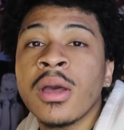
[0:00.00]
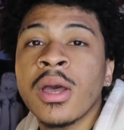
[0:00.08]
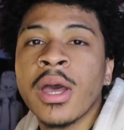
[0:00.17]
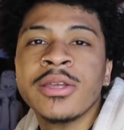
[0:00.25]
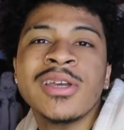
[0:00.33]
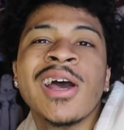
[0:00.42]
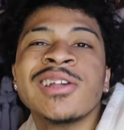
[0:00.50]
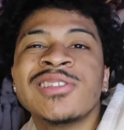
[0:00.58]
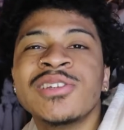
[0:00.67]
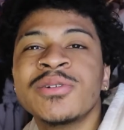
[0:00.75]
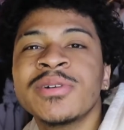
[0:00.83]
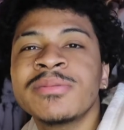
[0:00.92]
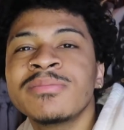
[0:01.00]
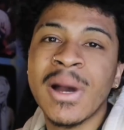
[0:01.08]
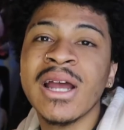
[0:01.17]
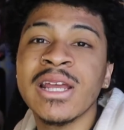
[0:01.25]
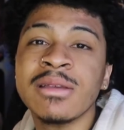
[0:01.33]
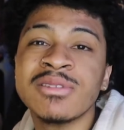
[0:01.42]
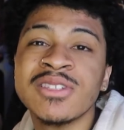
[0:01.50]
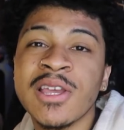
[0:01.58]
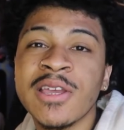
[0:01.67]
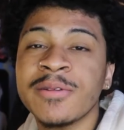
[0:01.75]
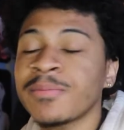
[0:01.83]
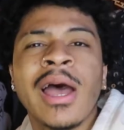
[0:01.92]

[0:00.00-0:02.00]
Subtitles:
How you guys doing? My name's Saint.